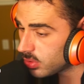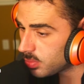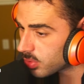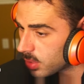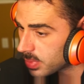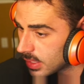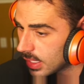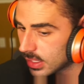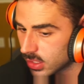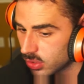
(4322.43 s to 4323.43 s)

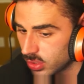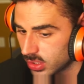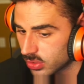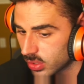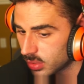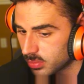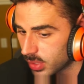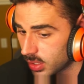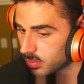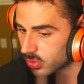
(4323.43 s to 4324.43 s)
propaganda you need to un-
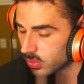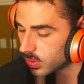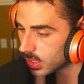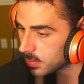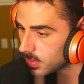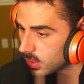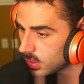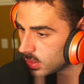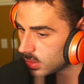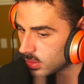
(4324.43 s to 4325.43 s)
unprogram.
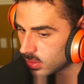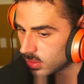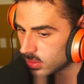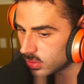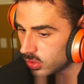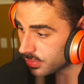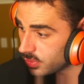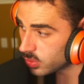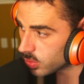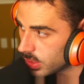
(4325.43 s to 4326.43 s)
You have to
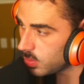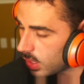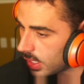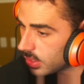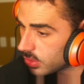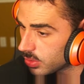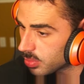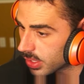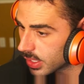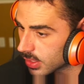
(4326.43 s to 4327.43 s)
rewire your
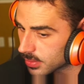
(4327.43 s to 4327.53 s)
brain.